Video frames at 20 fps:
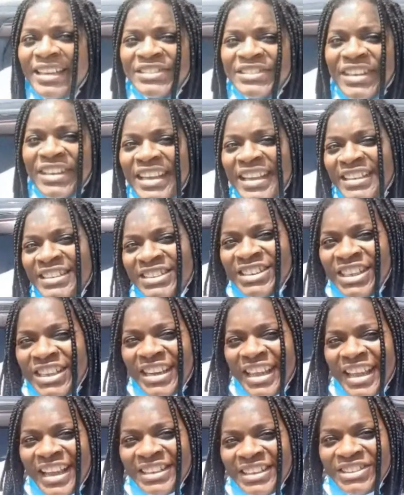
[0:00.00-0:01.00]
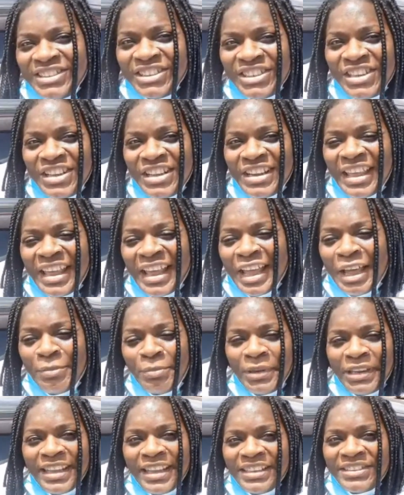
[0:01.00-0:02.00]
It's International
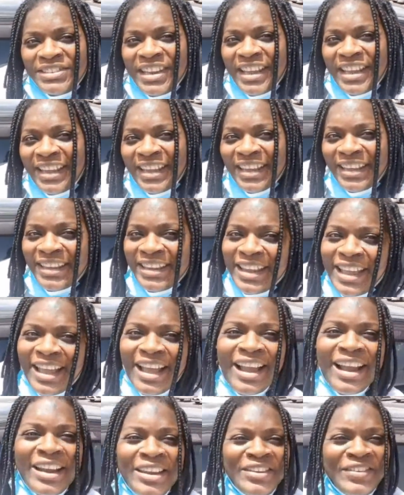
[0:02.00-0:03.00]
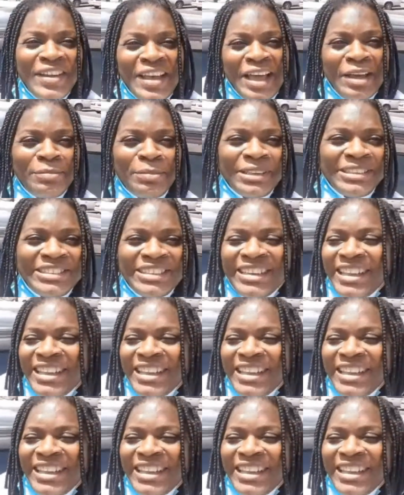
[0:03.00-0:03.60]
Happiness Day. Are you happy